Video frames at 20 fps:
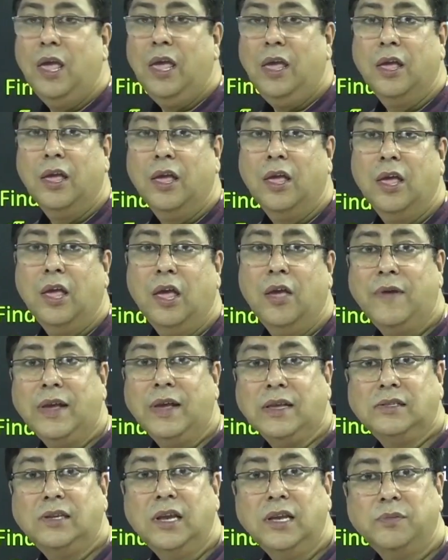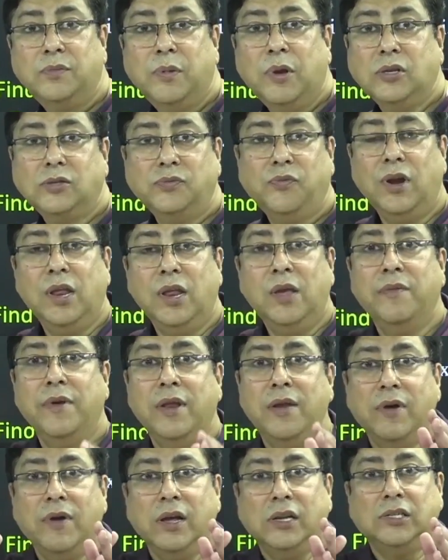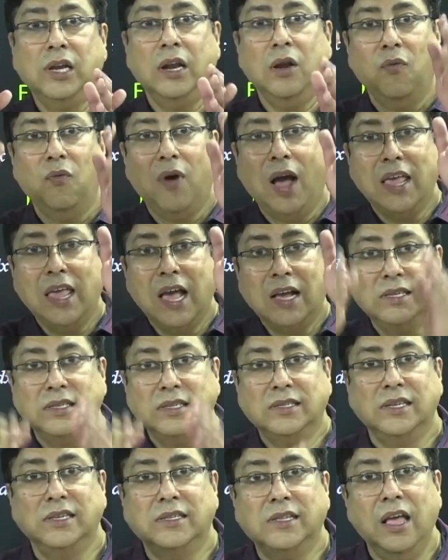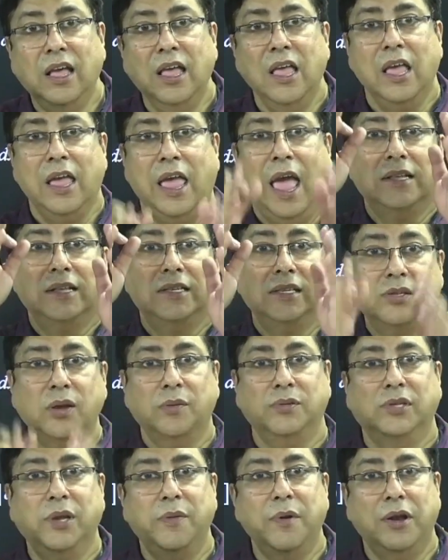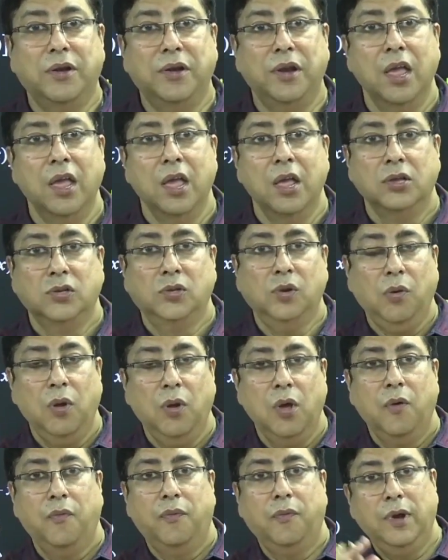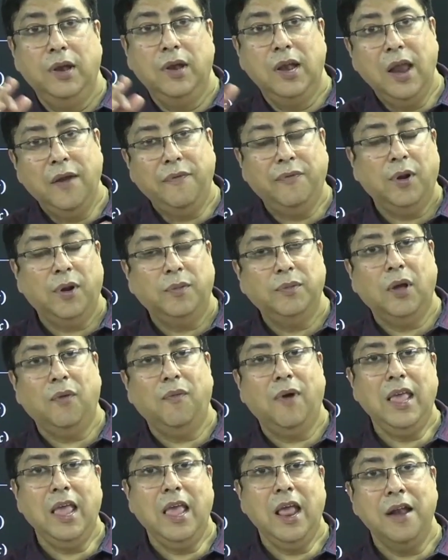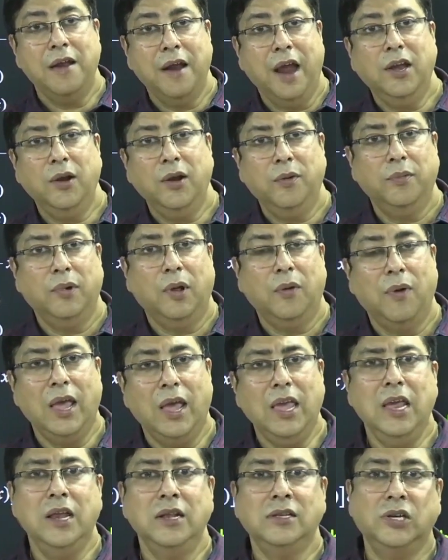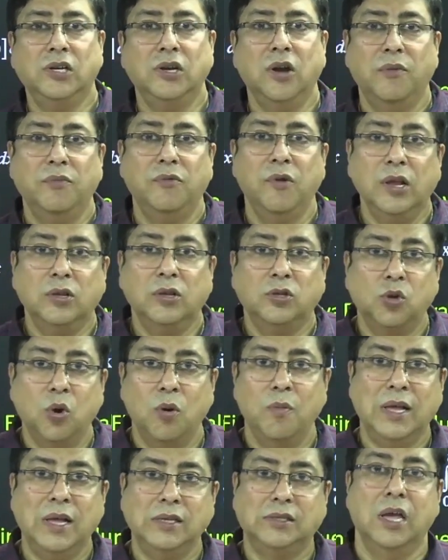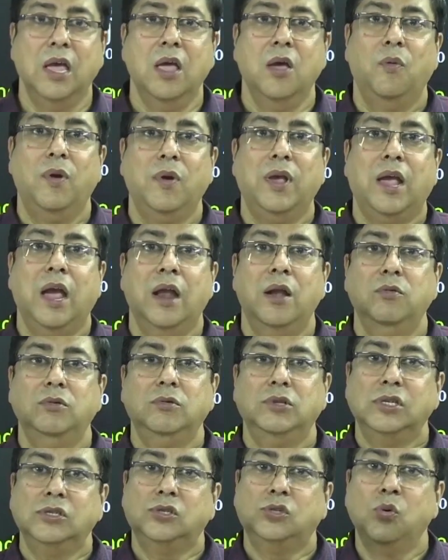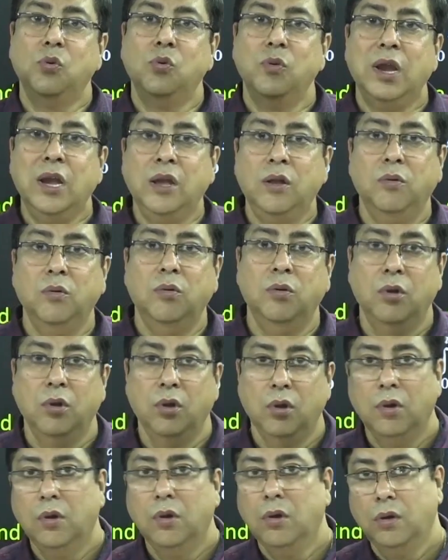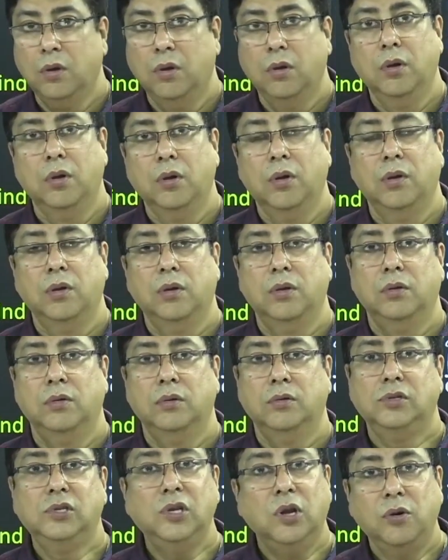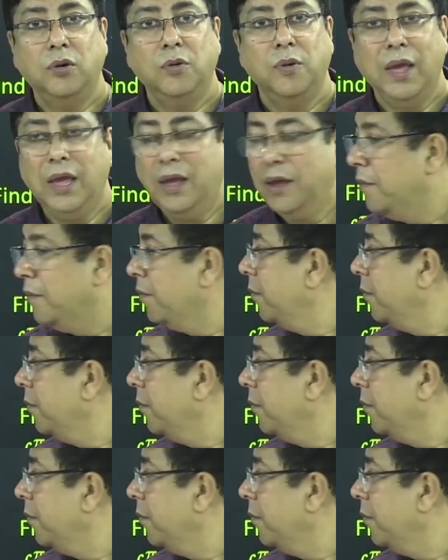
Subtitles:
a fx dx, because for even function y axis is the axis of symmetry. So left of the y and right of the y, instead of doing so much, we can do just 2 into 0 to a.